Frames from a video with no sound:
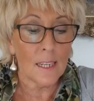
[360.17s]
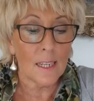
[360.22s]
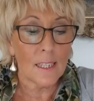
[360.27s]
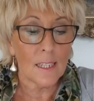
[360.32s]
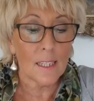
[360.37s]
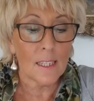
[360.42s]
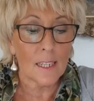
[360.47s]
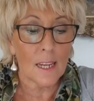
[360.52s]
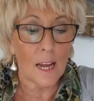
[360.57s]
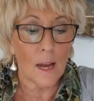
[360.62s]

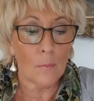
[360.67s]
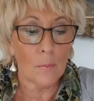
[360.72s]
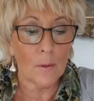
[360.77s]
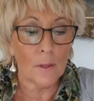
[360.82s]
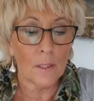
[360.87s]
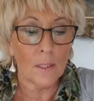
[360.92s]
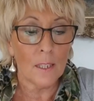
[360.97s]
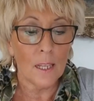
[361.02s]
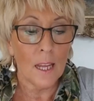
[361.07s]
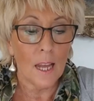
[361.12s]
needed to
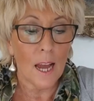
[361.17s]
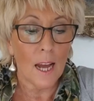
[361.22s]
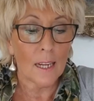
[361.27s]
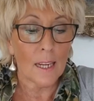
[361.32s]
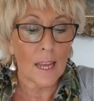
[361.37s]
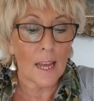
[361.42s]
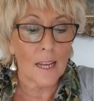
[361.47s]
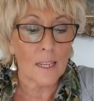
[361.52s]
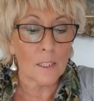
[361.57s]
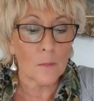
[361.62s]
happen,
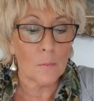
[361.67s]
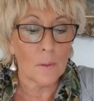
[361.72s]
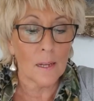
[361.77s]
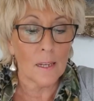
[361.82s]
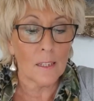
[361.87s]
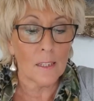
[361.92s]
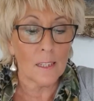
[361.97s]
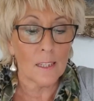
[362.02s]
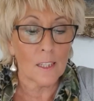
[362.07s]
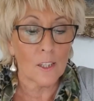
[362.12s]
and it has
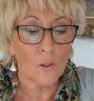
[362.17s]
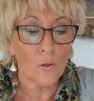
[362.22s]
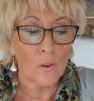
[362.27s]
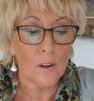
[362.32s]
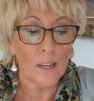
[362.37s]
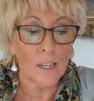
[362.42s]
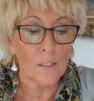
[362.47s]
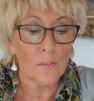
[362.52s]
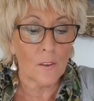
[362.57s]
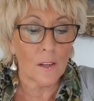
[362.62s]
been
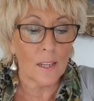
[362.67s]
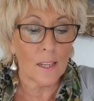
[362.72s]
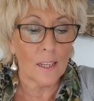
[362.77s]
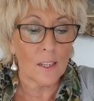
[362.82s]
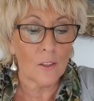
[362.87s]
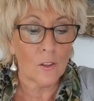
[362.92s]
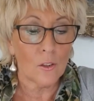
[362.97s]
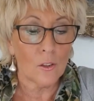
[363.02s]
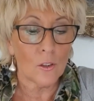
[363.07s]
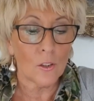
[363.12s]
disgracefully
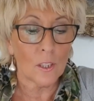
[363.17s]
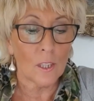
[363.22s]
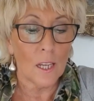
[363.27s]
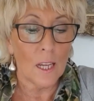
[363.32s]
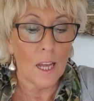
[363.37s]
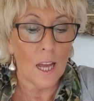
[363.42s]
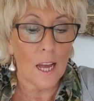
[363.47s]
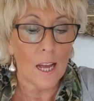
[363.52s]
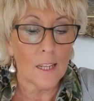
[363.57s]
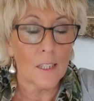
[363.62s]
ignored
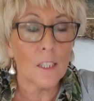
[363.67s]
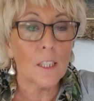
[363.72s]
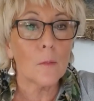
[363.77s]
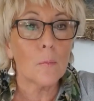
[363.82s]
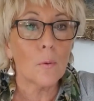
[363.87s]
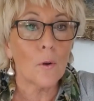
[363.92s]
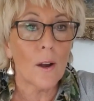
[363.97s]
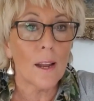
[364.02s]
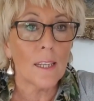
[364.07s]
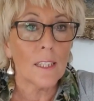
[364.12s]
and
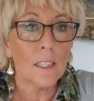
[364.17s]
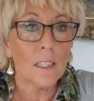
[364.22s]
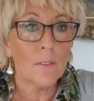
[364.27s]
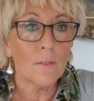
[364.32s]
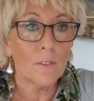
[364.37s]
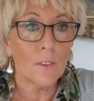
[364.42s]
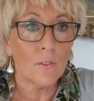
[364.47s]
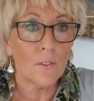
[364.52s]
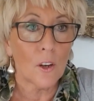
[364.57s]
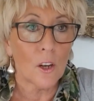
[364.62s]
suppressed
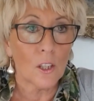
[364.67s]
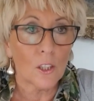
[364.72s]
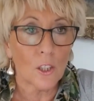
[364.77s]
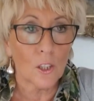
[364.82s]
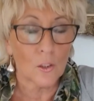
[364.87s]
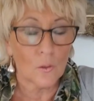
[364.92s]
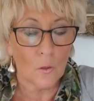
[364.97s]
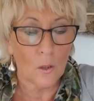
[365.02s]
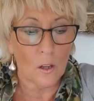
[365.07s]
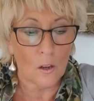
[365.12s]
for far
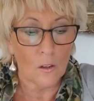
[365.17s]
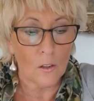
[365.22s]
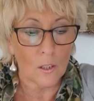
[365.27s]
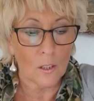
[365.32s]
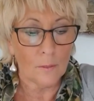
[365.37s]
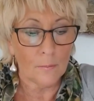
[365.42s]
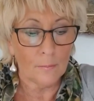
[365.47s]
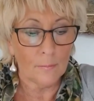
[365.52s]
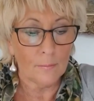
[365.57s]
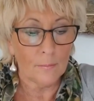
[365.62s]
too
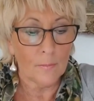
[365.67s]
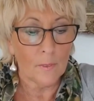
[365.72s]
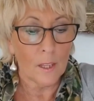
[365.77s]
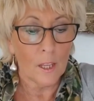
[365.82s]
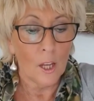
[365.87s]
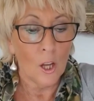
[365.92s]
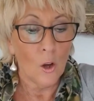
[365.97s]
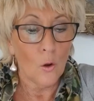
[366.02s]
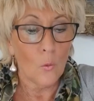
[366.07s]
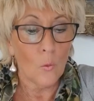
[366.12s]
long.
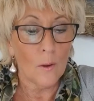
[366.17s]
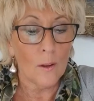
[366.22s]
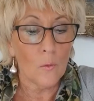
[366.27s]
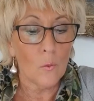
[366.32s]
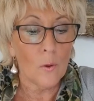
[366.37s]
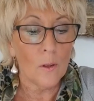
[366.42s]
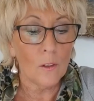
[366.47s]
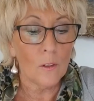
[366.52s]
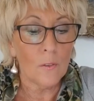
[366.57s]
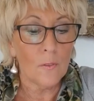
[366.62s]
We
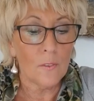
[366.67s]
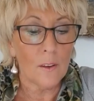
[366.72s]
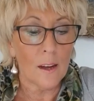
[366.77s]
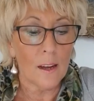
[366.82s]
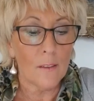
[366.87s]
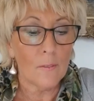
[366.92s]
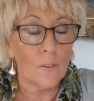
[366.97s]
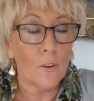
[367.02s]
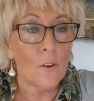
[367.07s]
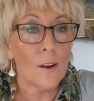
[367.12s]
will
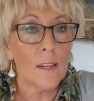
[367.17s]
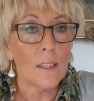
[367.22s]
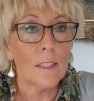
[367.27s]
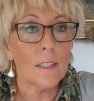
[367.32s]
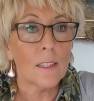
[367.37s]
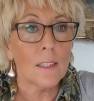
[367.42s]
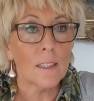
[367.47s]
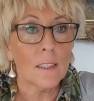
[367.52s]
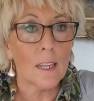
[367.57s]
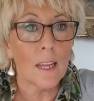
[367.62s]
fight for
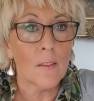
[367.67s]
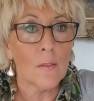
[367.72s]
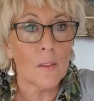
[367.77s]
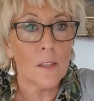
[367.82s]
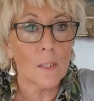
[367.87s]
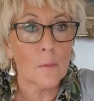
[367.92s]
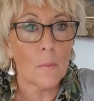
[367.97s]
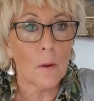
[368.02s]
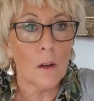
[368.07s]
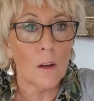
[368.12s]
answers in
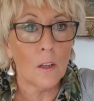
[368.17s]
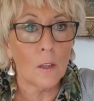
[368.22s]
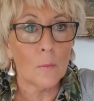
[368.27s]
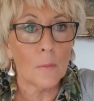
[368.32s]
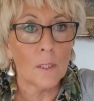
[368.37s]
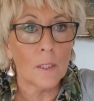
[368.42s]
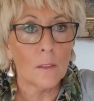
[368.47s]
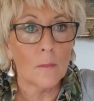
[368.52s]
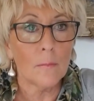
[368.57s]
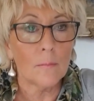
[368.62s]
this
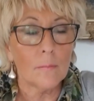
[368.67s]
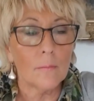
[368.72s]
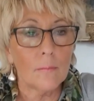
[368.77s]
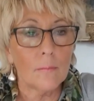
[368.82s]
Parliament.